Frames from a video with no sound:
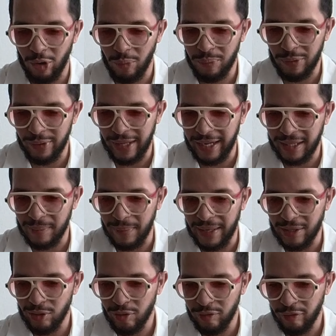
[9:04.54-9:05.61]
hope you liked
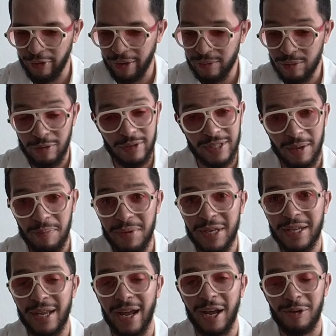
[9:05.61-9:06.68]
my new frames, because
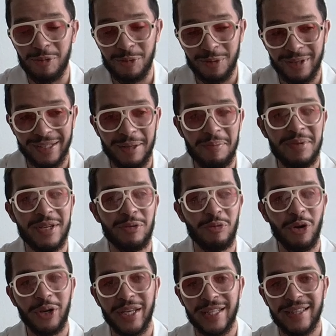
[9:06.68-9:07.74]
I'm gonna be
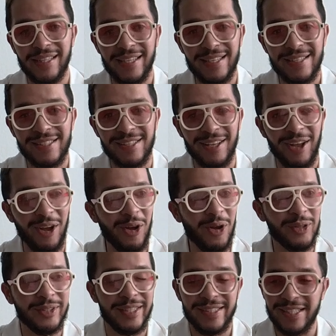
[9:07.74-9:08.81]
rocking these
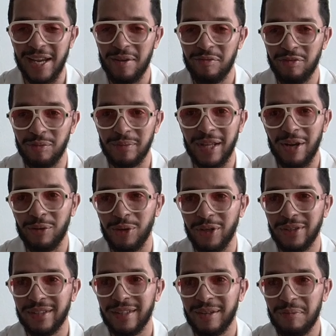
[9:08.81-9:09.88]
all the time from now
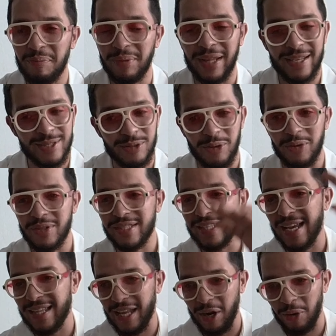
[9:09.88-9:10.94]
on, plus the
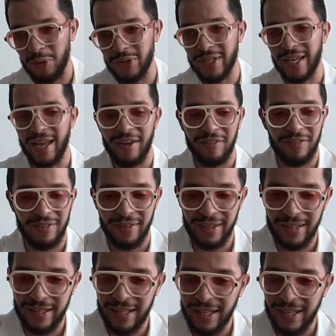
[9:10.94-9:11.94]
10 I already have.